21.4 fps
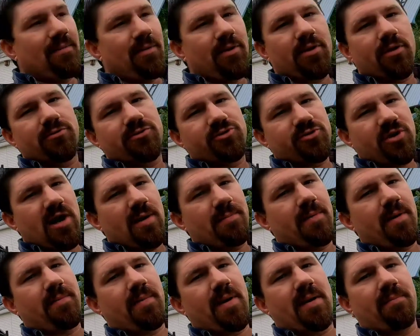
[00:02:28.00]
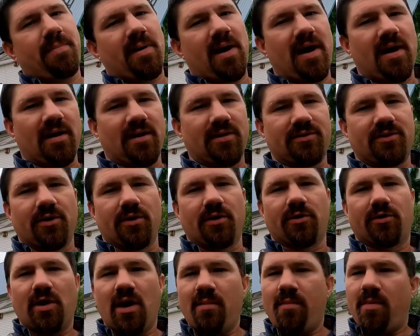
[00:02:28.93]
I'm gonna go scrape up that pile of
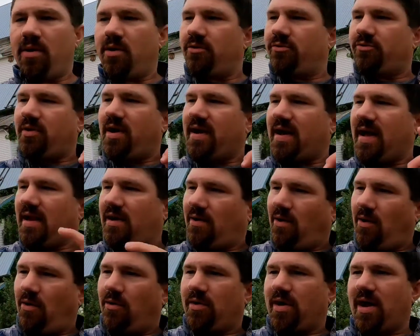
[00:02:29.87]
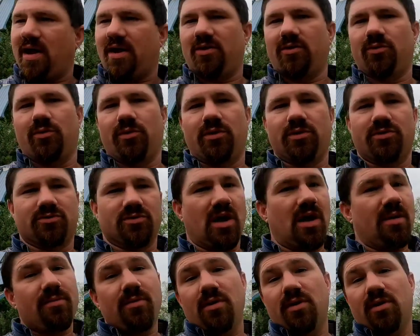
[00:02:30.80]
dirt, or I'm gonna go drag that log out of the woods, or
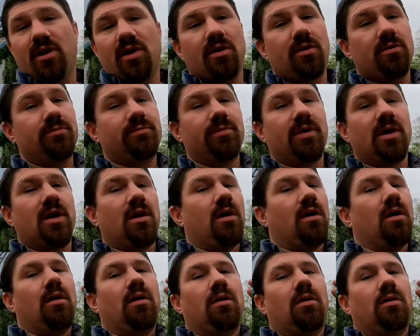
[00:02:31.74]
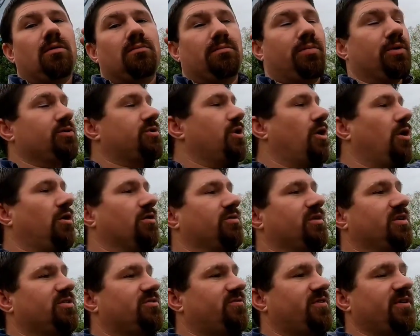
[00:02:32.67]
I'm gonna go bush
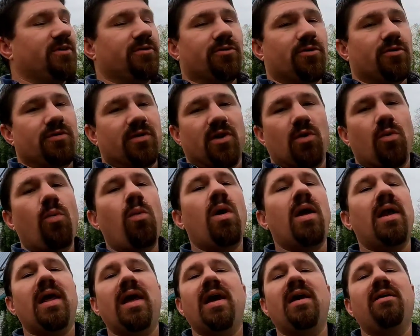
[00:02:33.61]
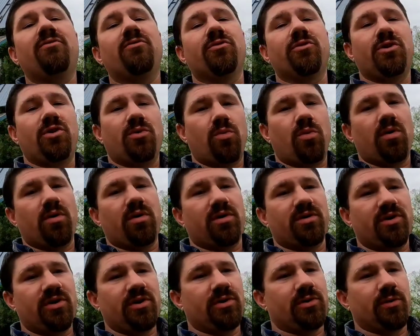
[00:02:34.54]
hog this field over, or whatever you want
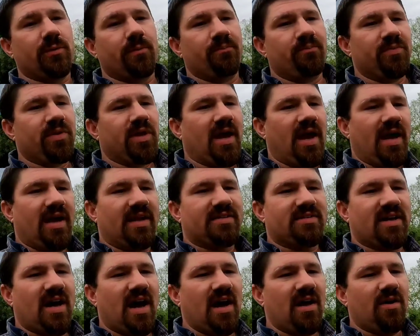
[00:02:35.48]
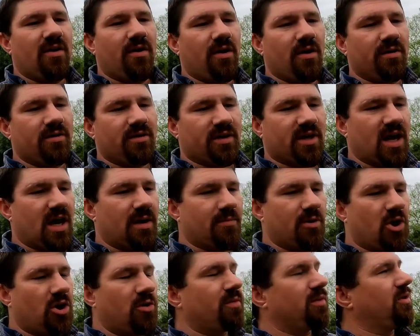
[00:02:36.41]
to do. And it's kind of hard to
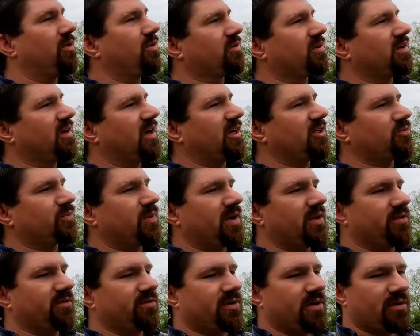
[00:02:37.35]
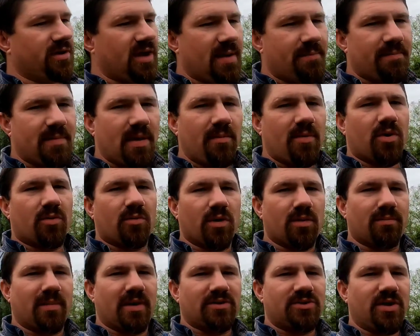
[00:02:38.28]
come home and look at the nice weather and go, yep, I'm gonna
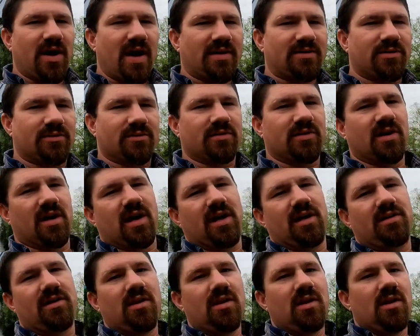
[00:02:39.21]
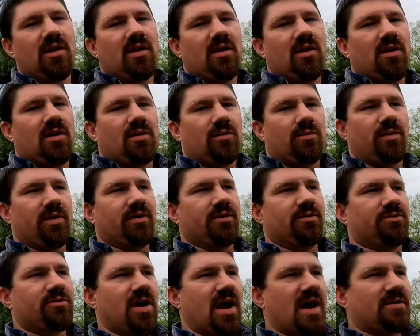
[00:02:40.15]
run my tractor tonight, when
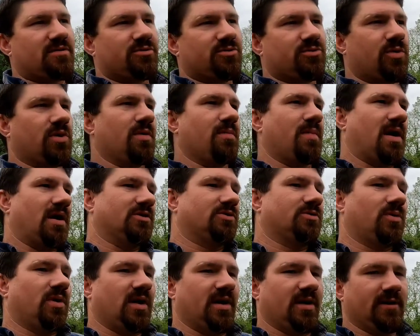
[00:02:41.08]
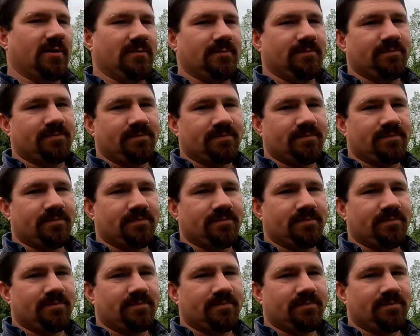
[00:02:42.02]
your tractor's 20 miles away.